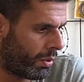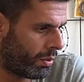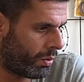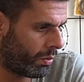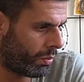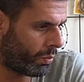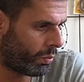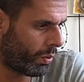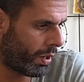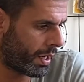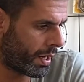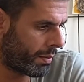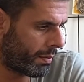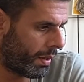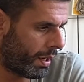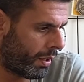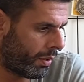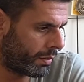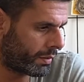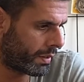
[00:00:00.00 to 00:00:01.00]
What
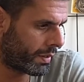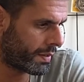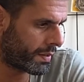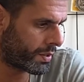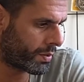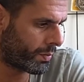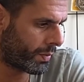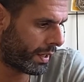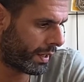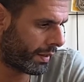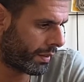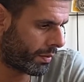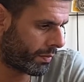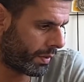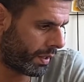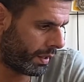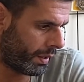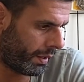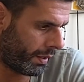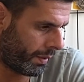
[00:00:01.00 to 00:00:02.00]
about strength
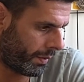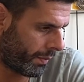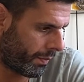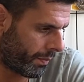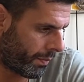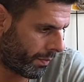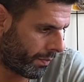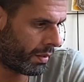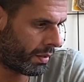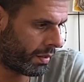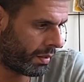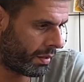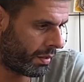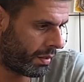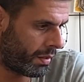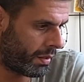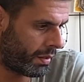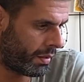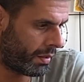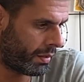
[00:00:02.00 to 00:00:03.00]
training?
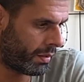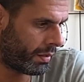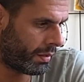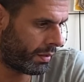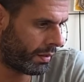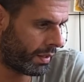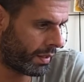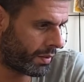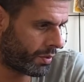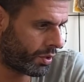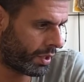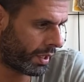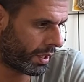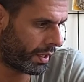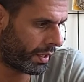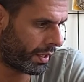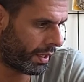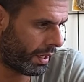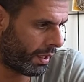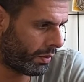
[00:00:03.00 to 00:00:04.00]
Let's check
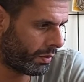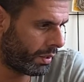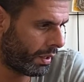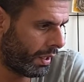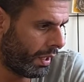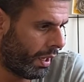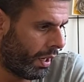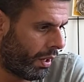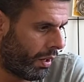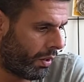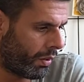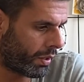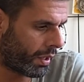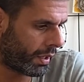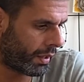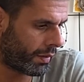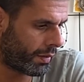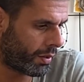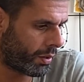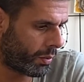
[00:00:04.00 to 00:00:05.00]
it out.
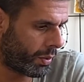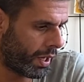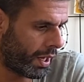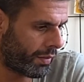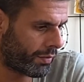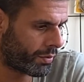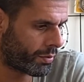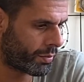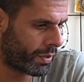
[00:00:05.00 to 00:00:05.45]
Okay, so we have 3